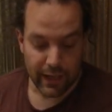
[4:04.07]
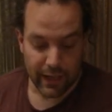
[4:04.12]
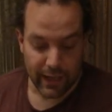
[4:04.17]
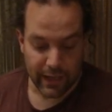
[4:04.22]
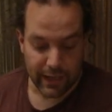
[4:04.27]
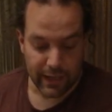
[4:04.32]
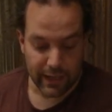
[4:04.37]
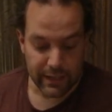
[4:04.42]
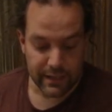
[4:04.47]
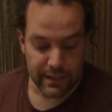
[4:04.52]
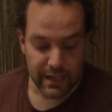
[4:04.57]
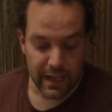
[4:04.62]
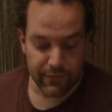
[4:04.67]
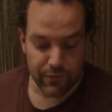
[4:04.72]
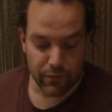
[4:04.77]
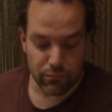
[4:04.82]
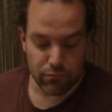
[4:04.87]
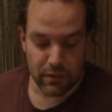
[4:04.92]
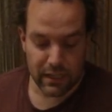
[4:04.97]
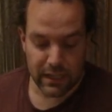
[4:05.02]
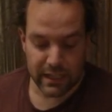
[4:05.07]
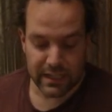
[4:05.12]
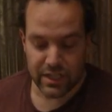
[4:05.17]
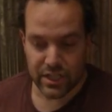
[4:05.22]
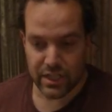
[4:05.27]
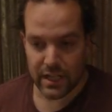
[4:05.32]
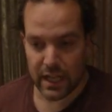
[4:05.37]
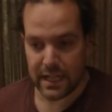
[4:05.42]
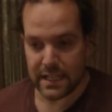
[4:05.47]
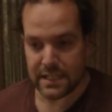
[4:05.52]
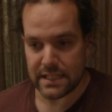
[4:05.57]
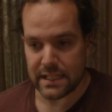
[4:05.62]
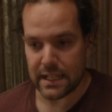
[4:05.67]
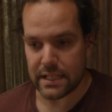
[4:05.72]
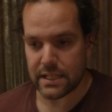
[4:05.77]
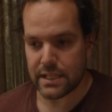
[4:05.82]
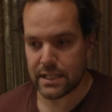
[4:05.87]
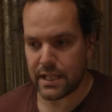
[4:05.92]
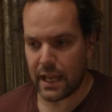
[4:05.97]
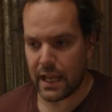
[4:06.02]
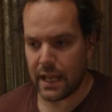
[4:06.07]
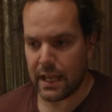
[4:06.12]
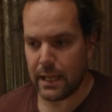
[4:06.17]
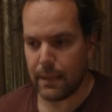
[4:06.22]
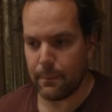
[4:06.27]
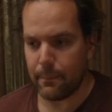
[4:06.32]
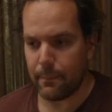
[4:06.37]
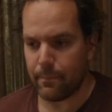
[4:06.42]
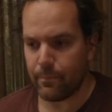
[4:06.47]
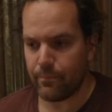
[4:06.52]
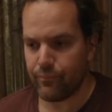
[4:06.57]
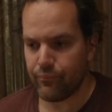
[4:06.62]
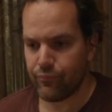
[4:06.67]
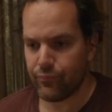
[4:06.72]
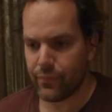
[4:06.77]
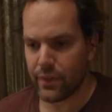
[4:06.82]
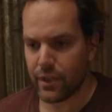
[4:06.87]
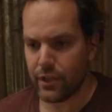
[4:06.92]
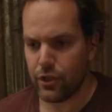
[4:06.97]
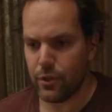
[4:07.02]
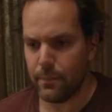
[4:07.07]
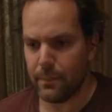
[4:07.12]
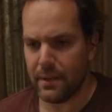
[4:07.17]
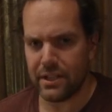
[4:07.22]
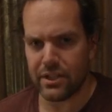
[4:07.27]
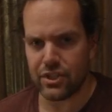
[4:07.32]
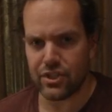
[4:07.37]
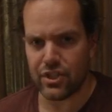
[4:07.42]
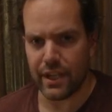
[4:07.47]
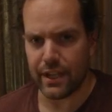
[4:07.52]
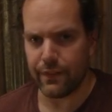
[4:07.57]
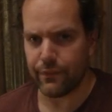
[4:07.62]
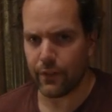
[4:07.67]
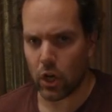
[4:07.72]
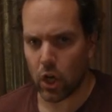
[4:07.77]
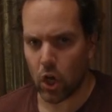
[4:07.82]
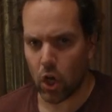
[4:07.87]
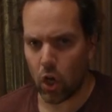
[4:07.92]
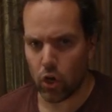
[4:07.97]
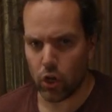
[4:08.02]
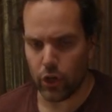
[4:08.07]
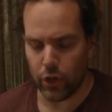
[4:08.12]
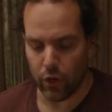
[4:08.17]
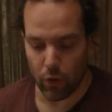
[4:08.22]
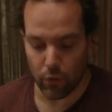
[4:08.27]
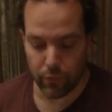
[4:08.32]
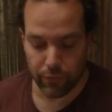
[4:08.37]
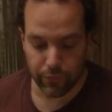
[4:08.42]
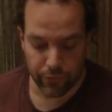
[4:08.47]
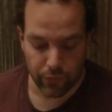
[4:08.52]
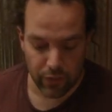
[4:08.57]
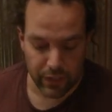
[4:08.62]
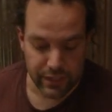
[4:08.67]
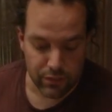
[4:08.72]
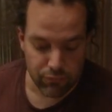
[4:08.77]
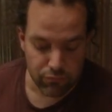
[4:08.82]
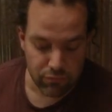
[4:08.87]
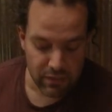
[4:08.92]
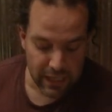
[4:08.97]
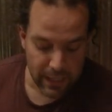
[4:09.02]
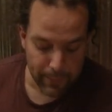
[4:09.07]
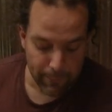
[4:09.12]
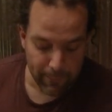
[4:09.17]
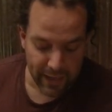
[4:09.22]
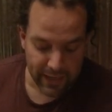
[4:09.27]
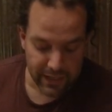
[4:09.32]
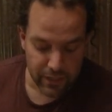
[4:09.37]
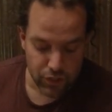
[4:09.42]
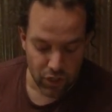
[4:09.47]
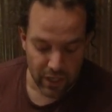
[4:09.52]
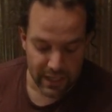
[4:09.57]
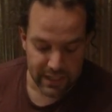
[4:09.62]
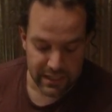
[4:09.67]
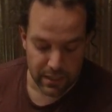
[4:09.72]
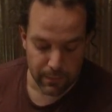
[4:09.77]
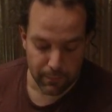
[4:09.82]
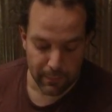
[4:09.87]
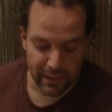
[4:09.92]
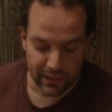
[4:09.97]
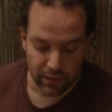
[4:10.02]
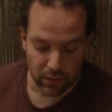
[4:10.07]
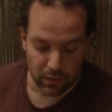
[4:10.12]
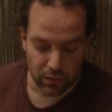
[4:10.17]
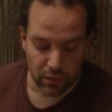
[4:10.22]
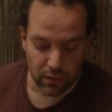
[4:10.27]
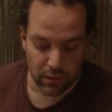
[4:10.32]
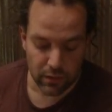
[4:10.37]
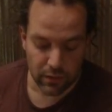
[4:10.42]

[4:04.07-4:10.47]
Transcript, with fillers: And it never really stays in that same humidity for long enough for it to really penetrate to the middle.